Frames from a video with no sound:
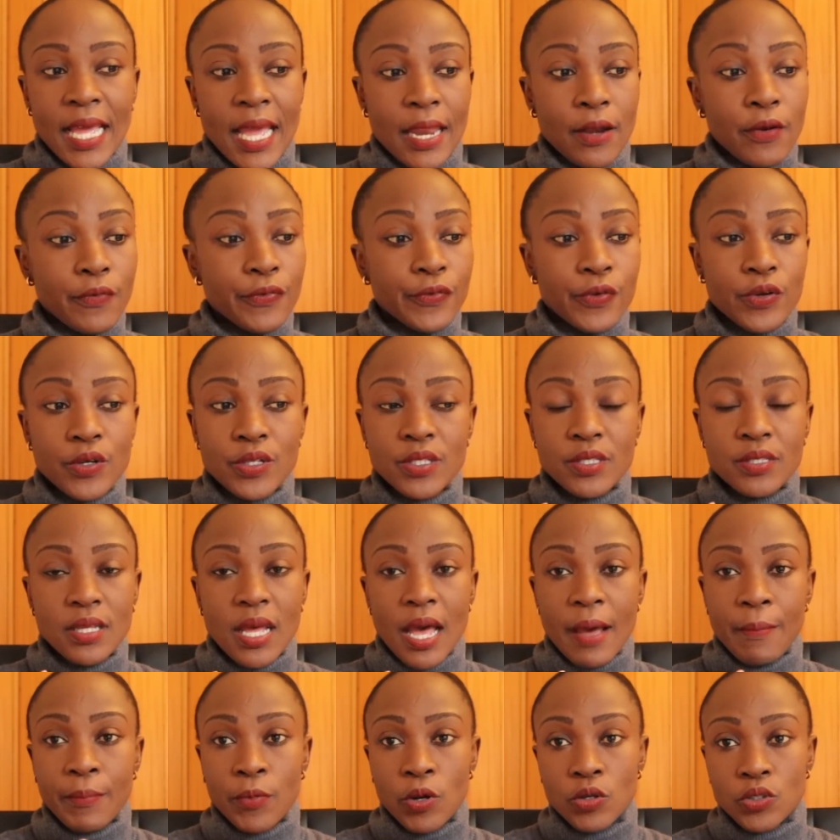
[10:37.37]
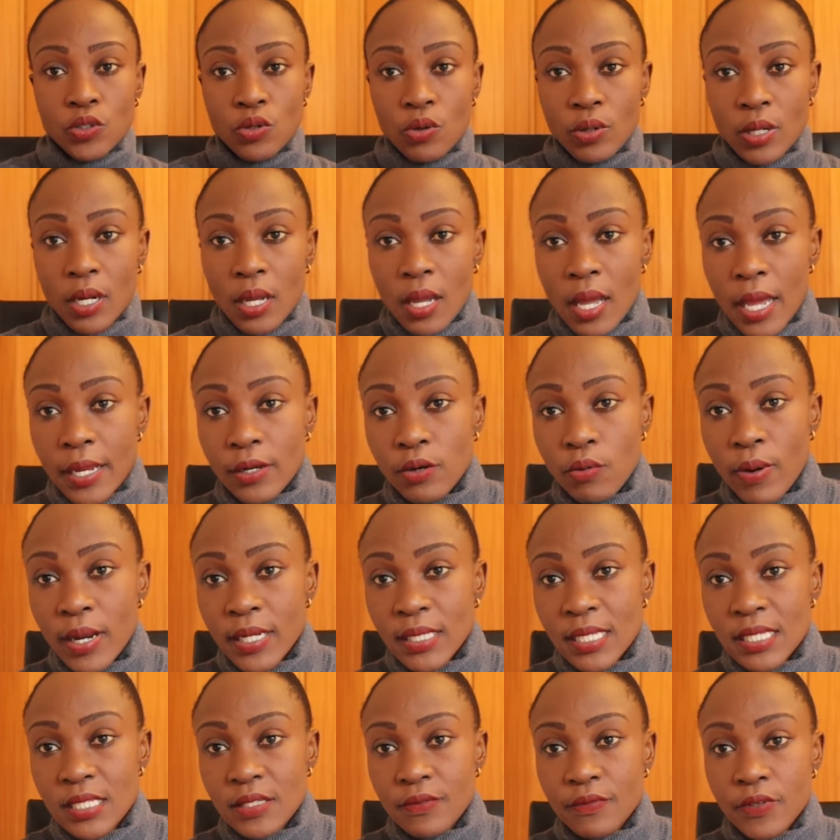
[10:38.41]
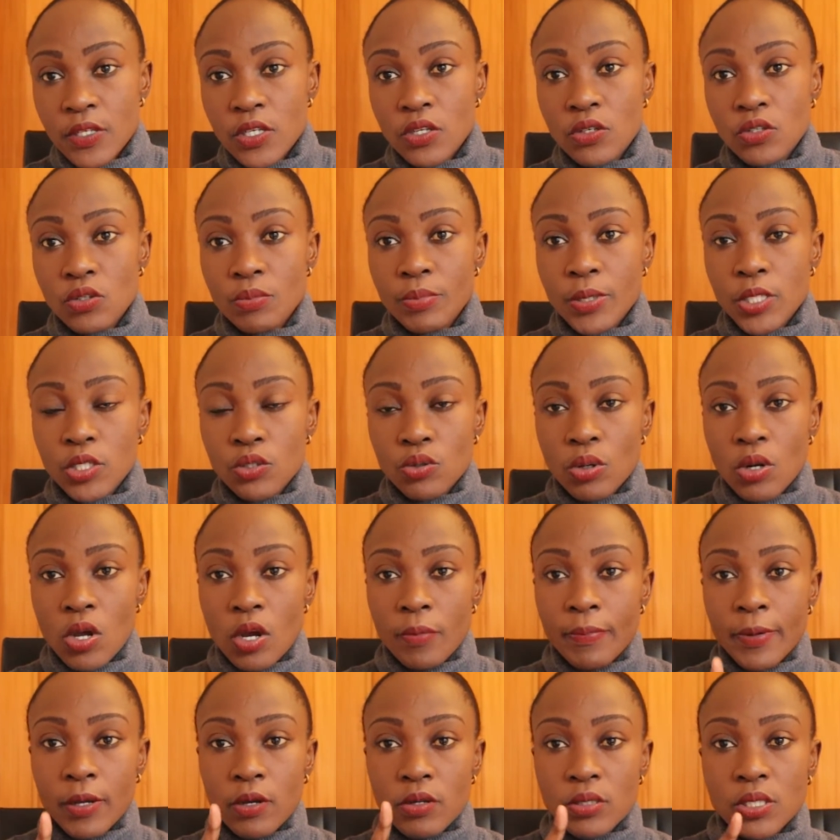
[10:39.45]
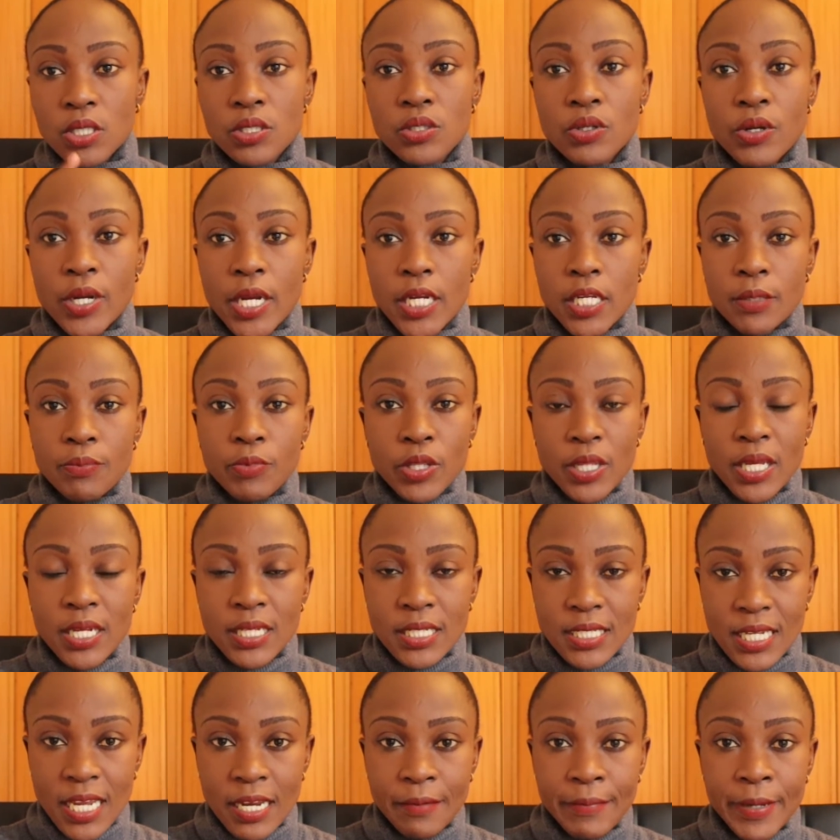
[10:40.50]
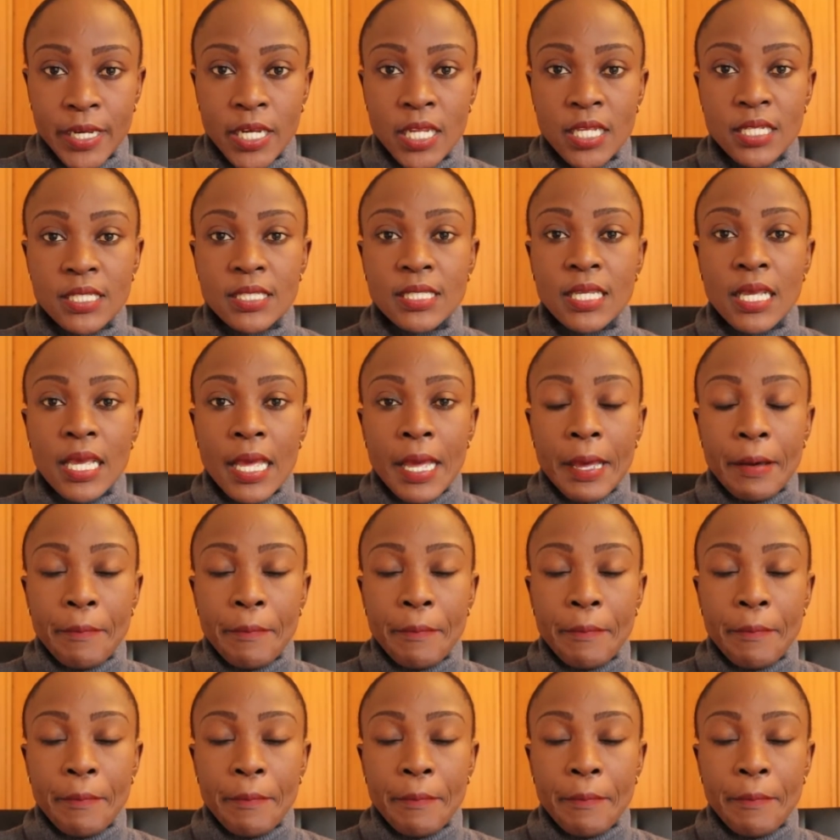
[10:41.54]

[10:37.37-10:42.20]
and of course i'm not gonna i don't want this video to be too long because it's already more than 10 minutes